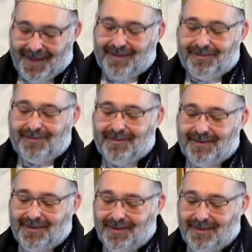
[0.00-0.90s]
yes,
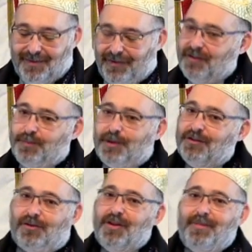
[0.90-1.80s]
Facebook
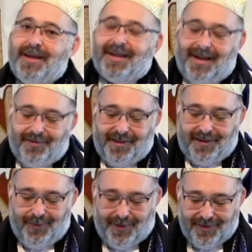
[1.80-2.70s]
is only making
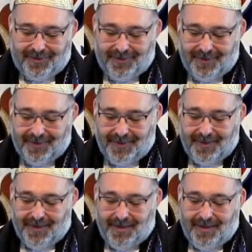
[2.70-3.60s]
everything worse.
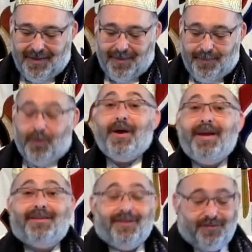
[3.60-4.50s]
But
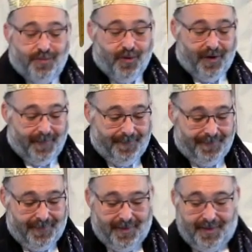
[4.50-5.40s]
wait, there's more.
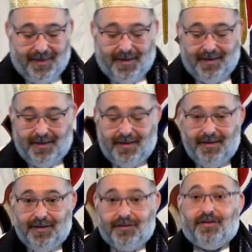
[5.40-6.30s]

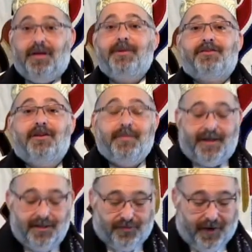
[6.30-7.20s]
So let me tell you
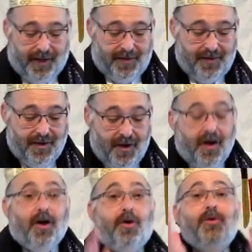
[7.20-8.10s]
about Israel.
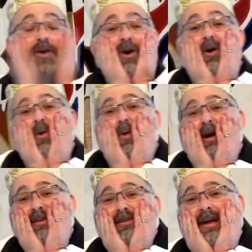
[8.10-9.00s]
Oh no,
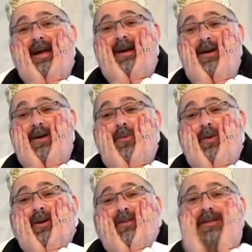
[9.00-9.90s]
I'd say.
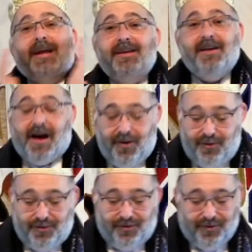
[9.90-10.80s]
What does
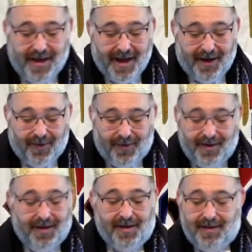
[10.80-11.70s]
Netanyahu do now?